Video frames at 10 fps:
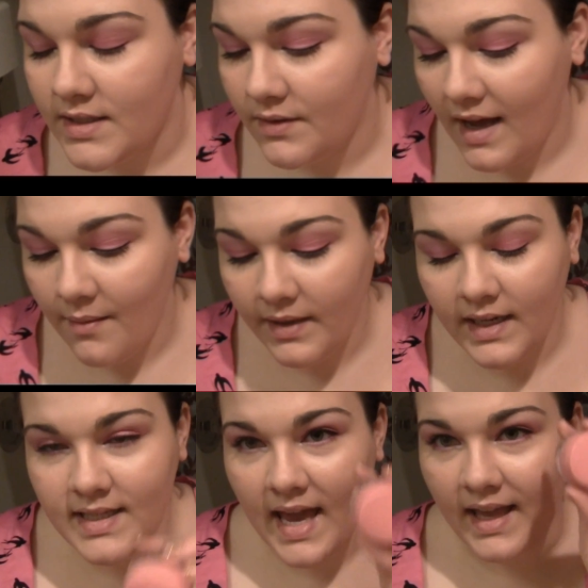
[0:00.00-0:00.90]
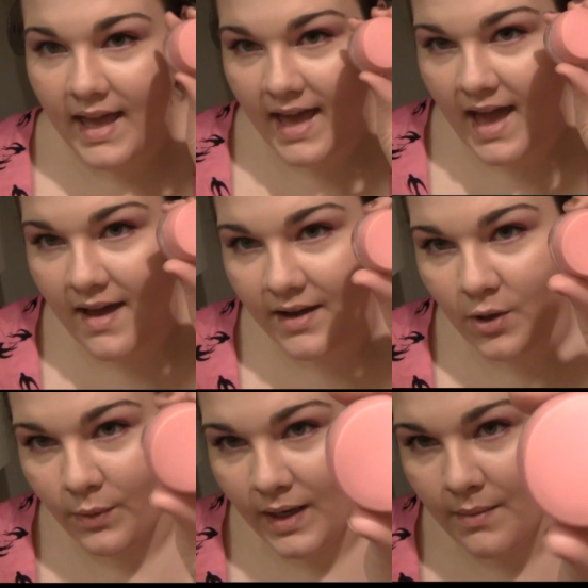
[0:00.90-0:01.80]
now I'm going to take a
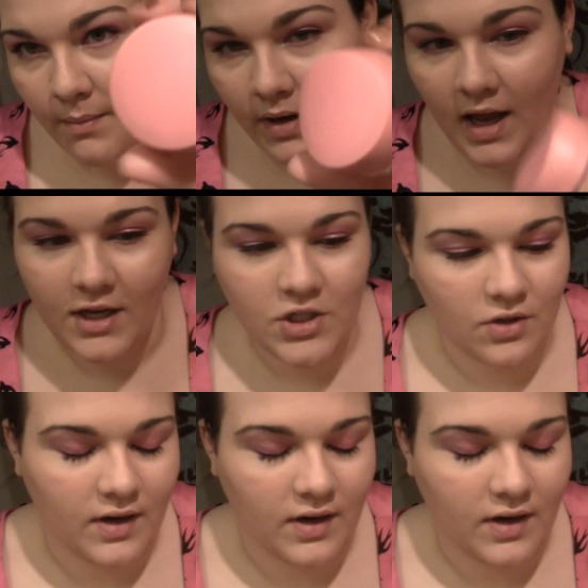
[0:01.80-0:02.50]
cream blush,